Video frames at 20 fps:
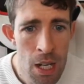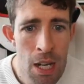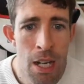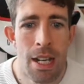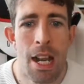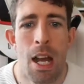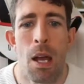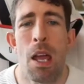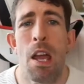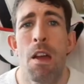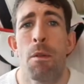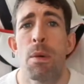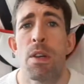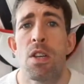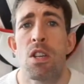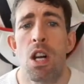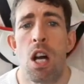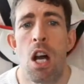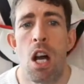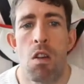Now, if we
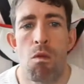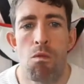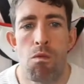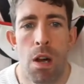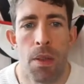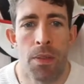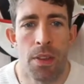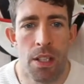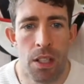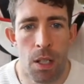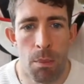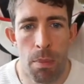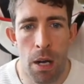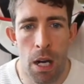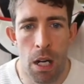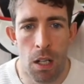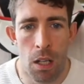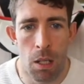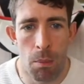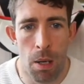try and run this component
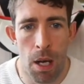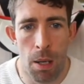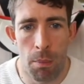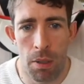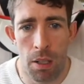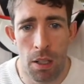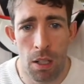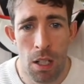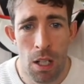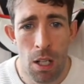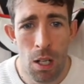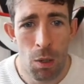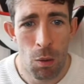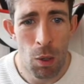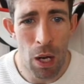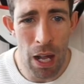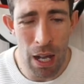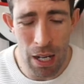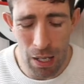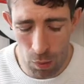at the moment,
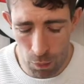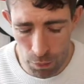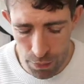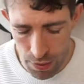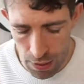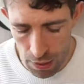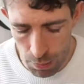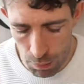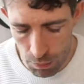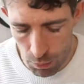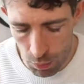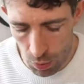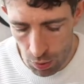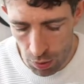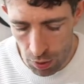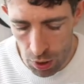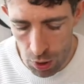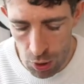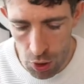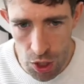obviously we've got
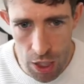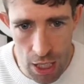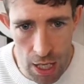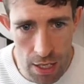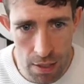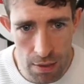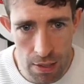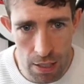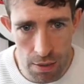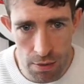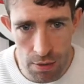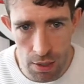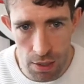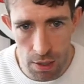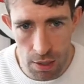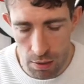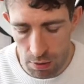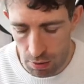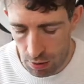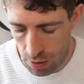no JSX here,
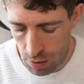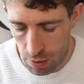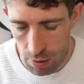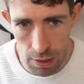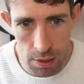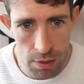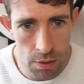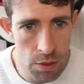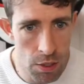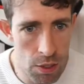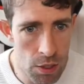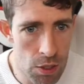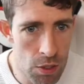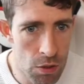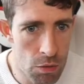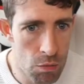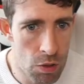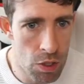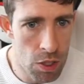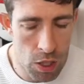so let's just
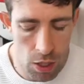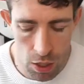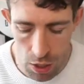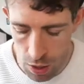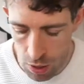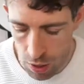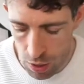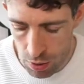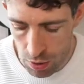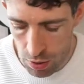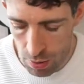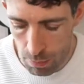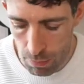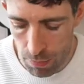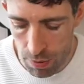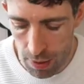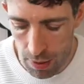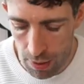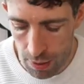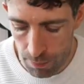return
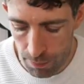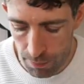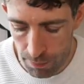something.